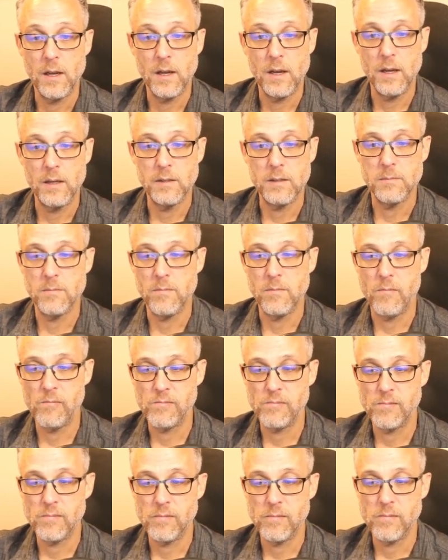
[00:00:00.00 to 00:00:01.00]

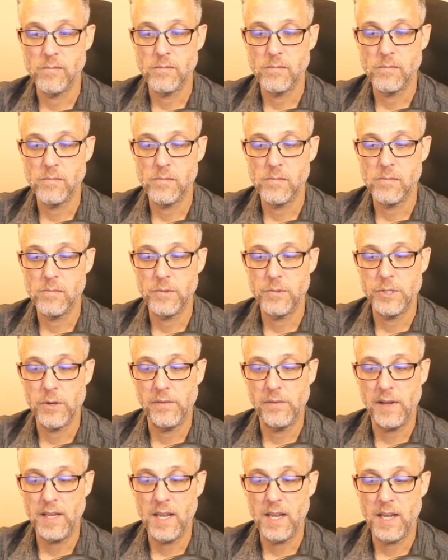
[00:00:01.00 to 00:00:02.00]
So
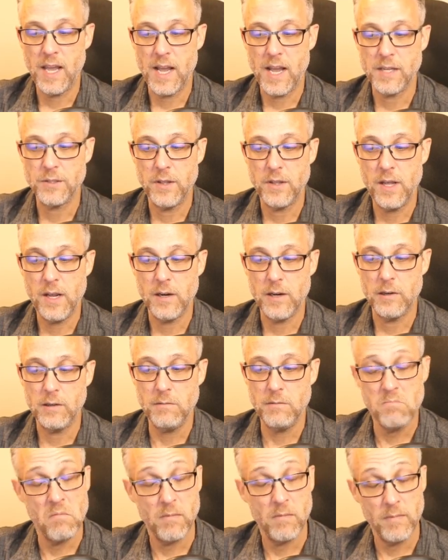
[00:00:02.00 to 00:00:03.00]
if I can cache
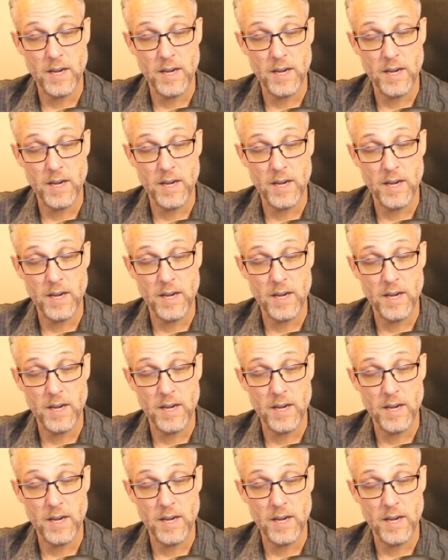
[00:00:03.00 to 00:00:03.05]
there